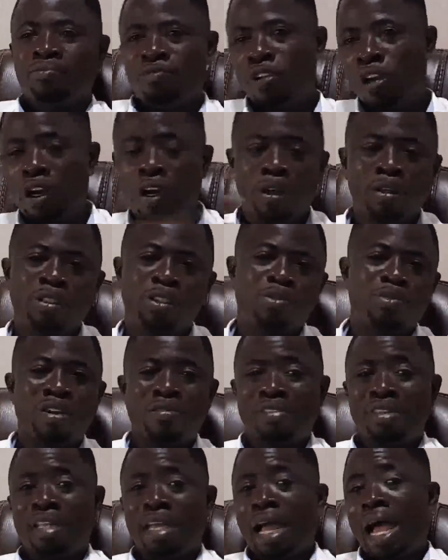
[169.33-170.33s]
learned
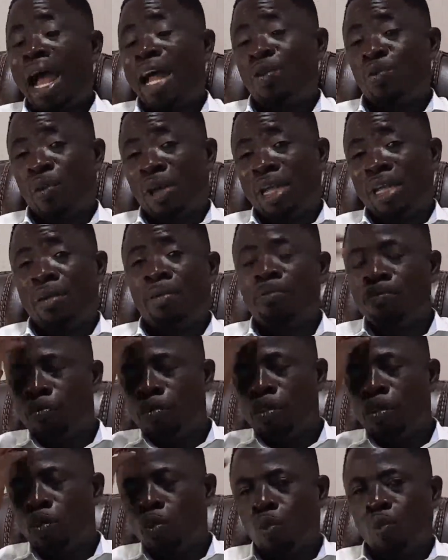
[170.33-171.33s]
Revit the hard way
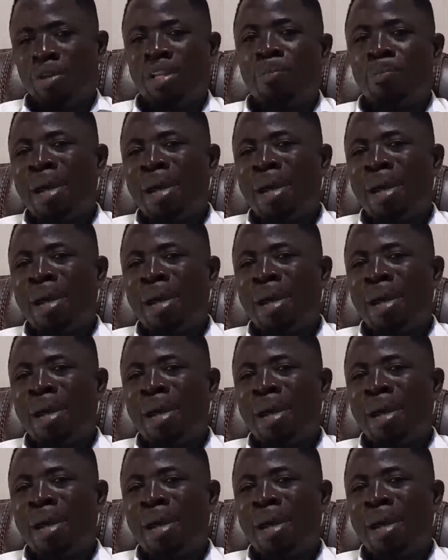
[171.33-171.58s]
with the